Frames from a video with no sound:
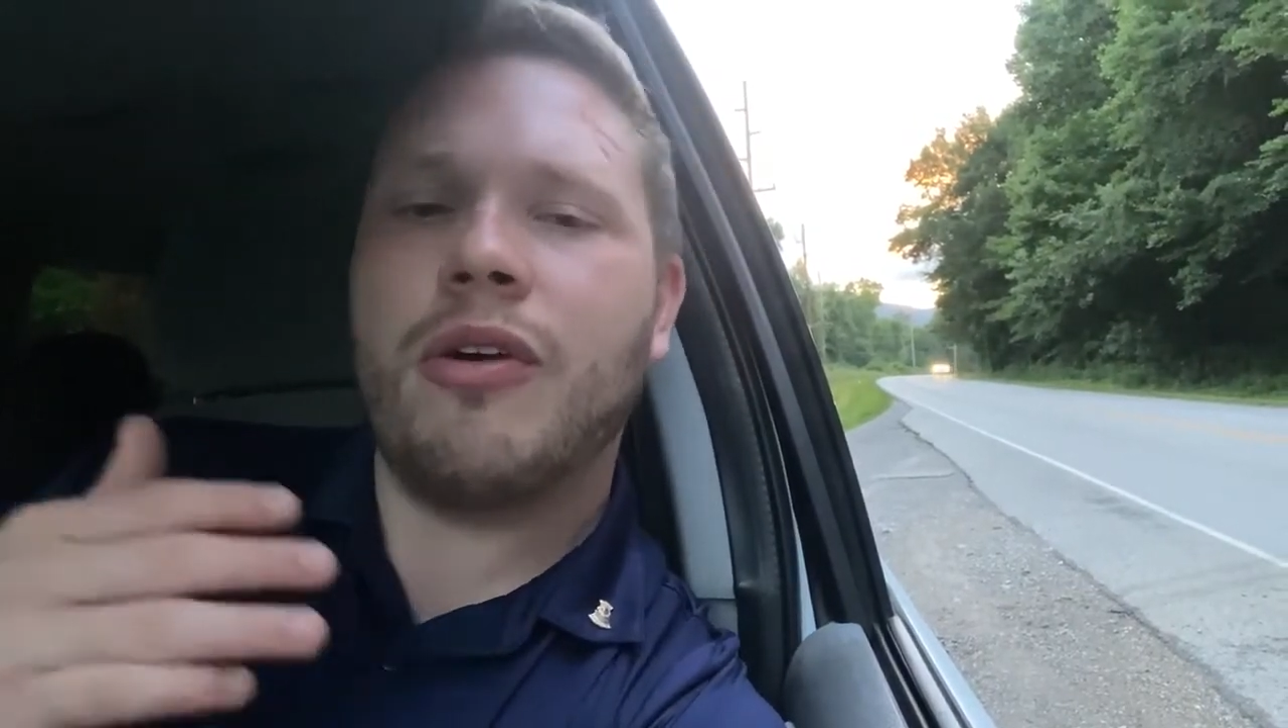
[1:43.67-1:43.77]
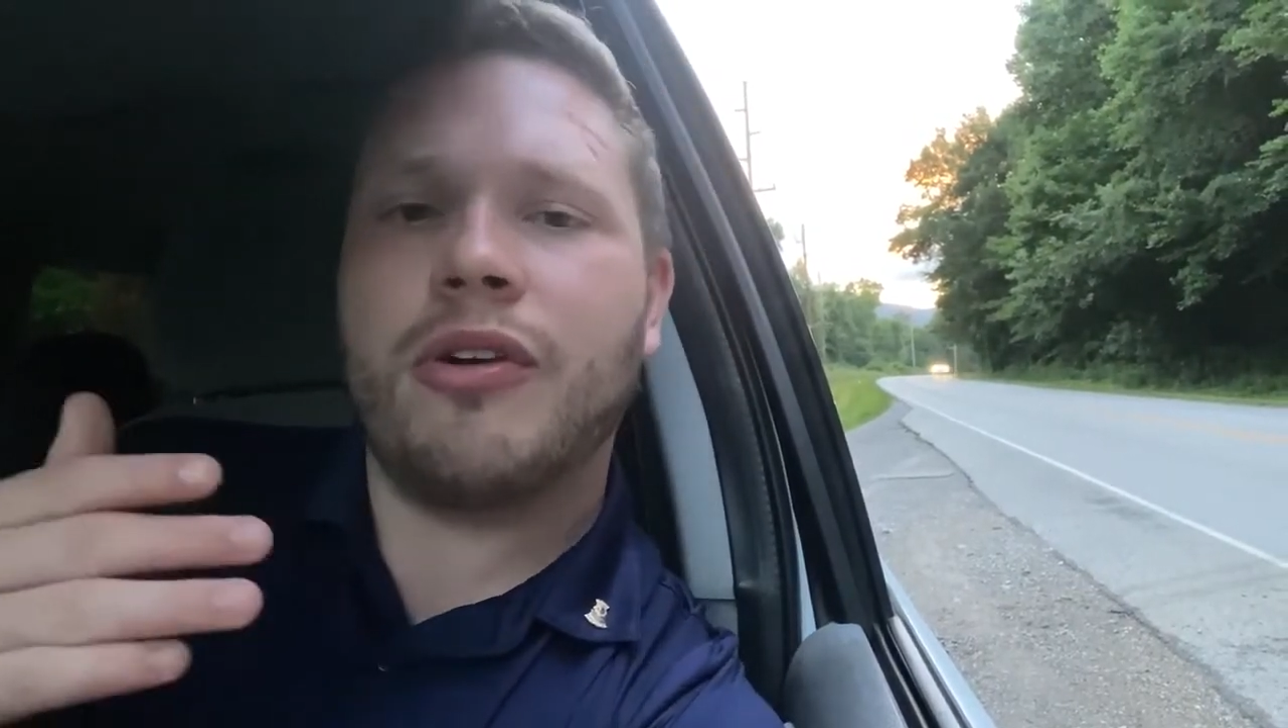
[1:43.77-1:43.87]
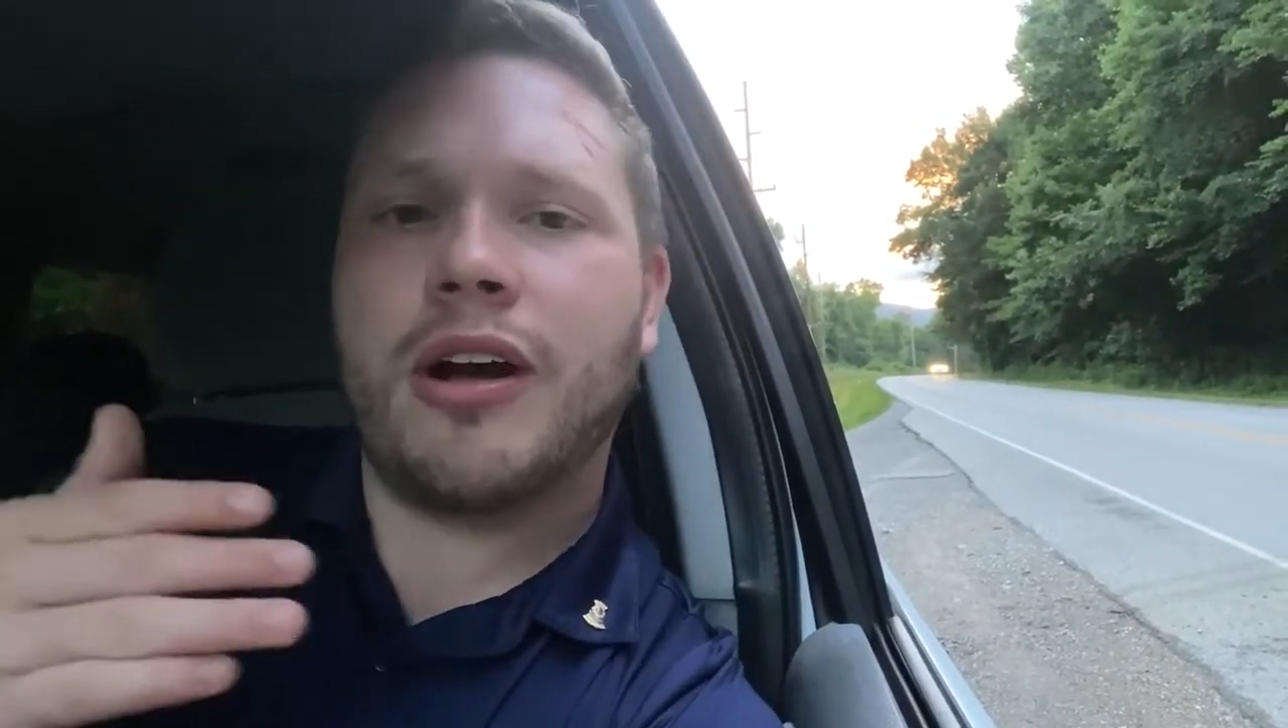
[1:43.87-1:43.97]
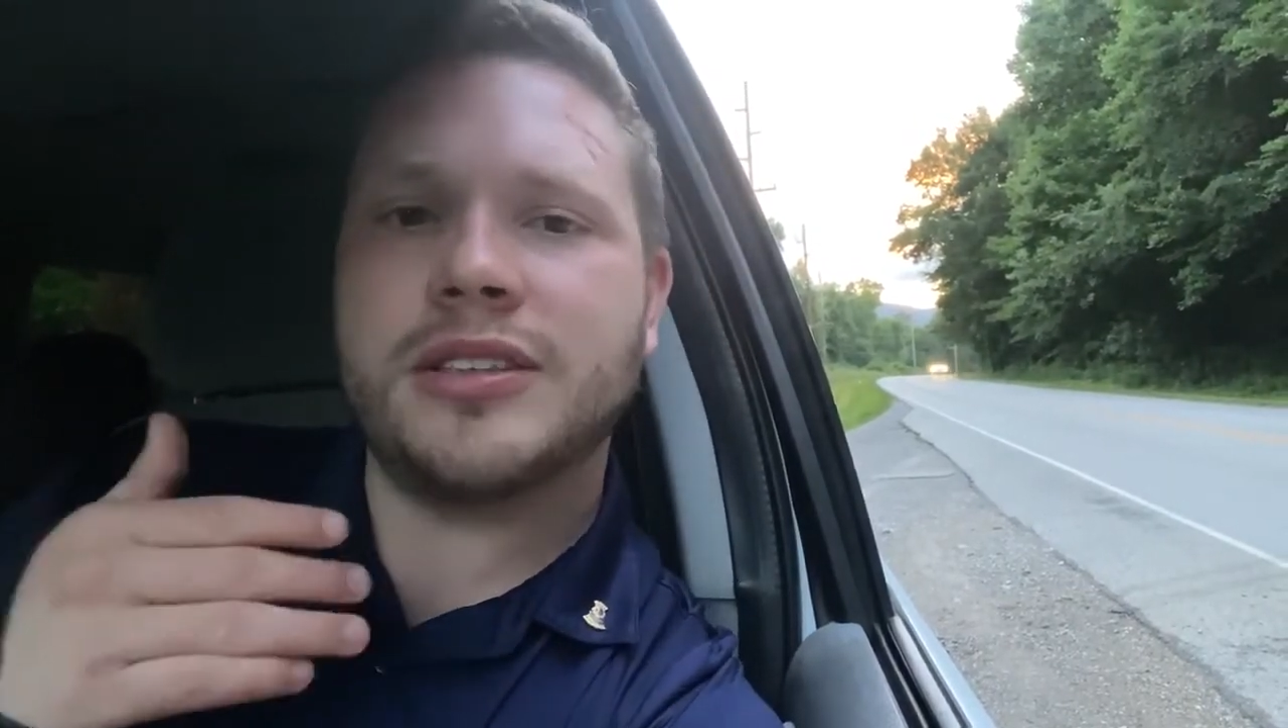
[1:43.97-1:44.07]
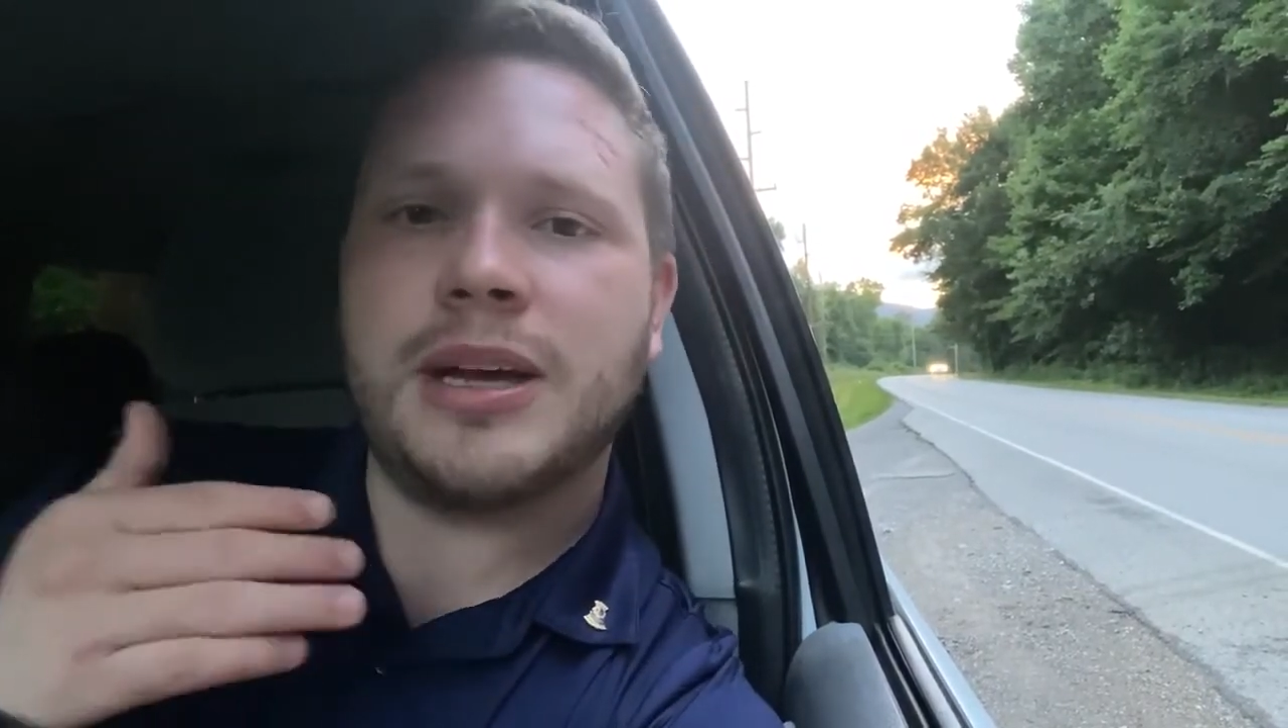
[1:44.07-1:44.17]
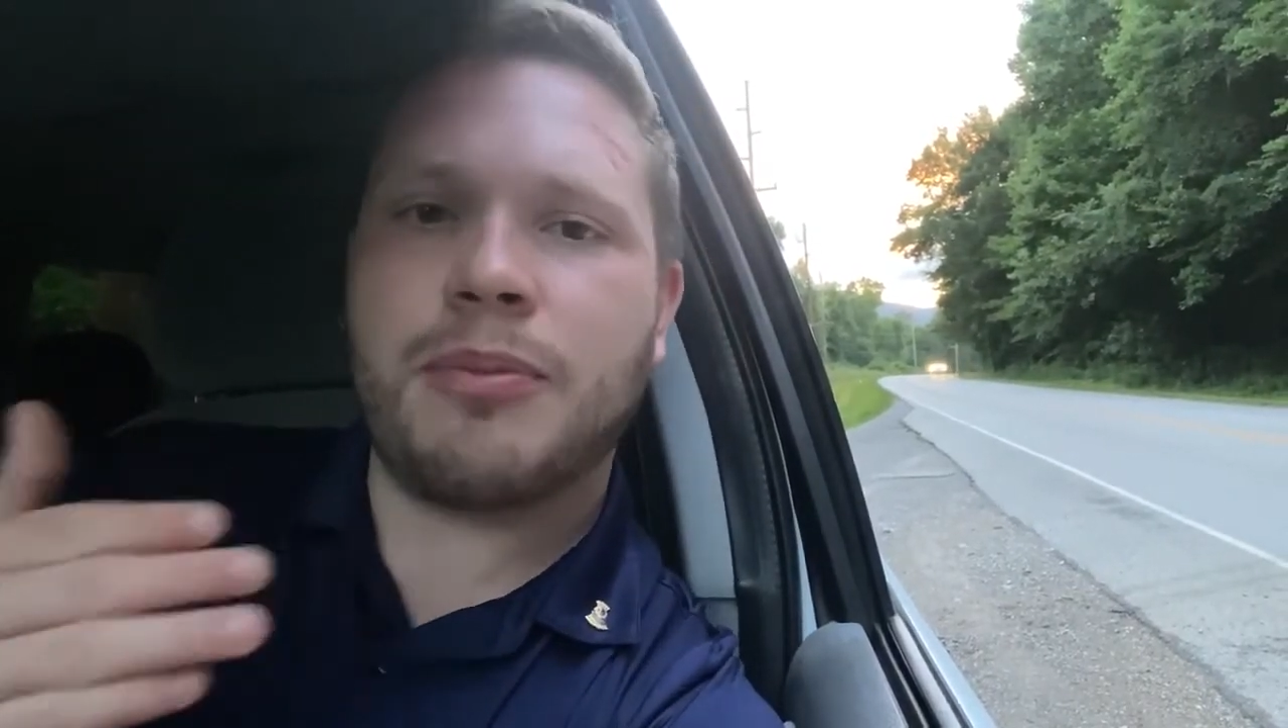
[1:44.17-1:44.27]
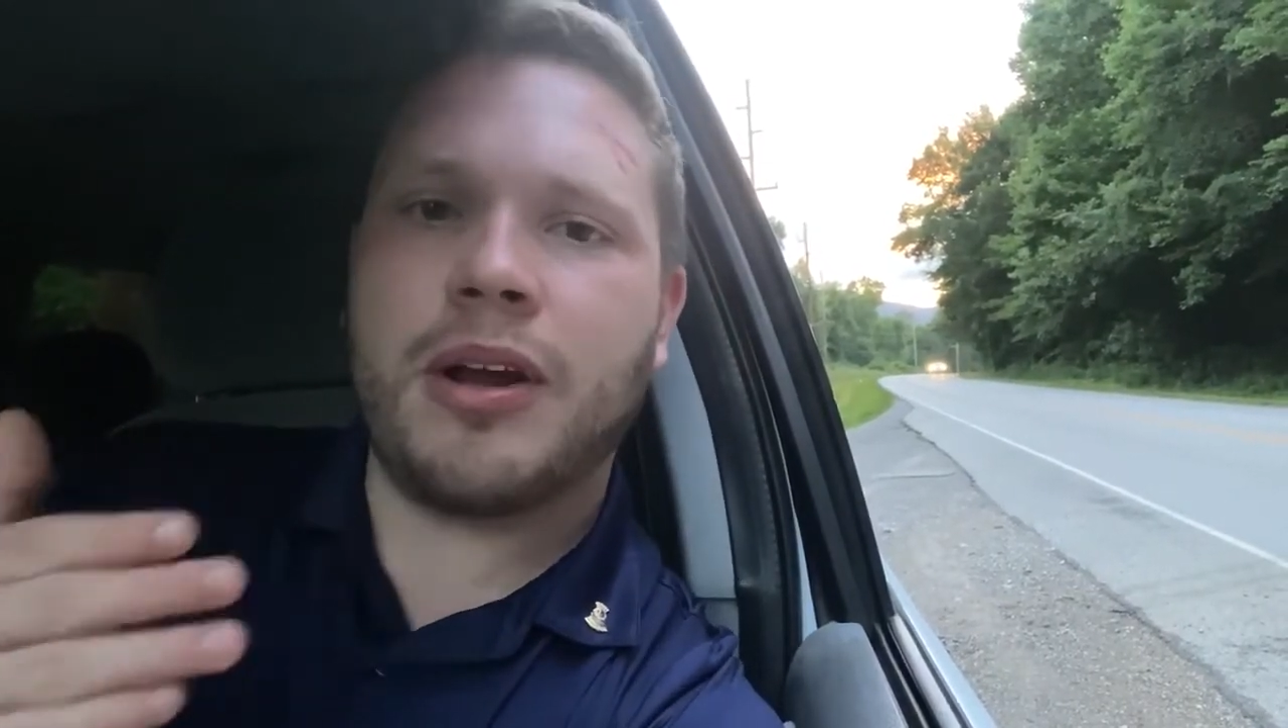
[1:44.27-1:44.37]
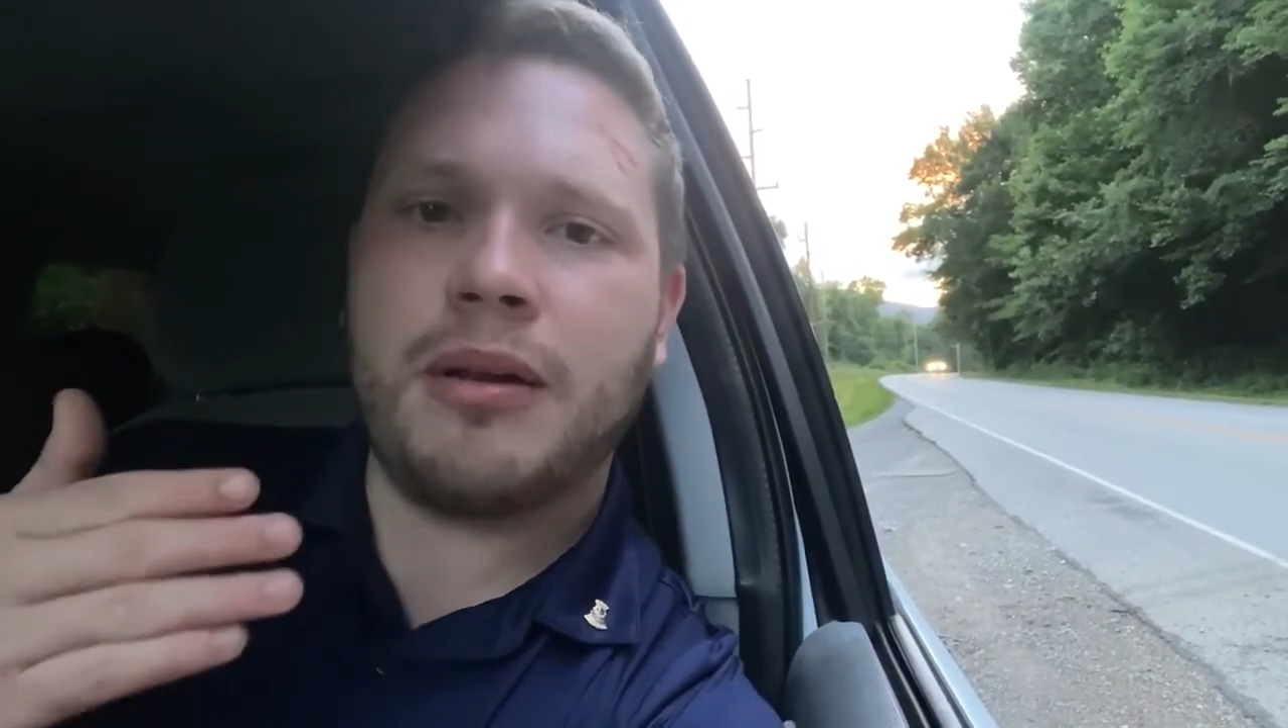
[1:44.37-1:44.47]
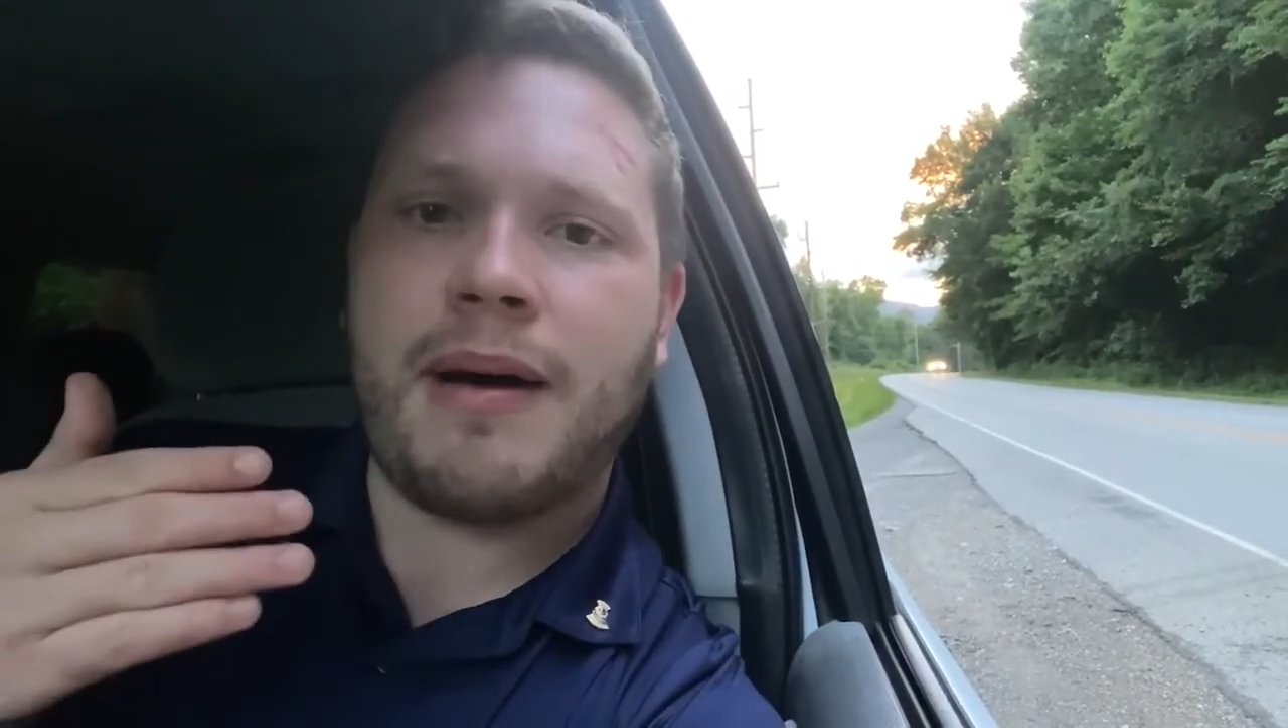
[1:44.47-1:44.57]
they're not separated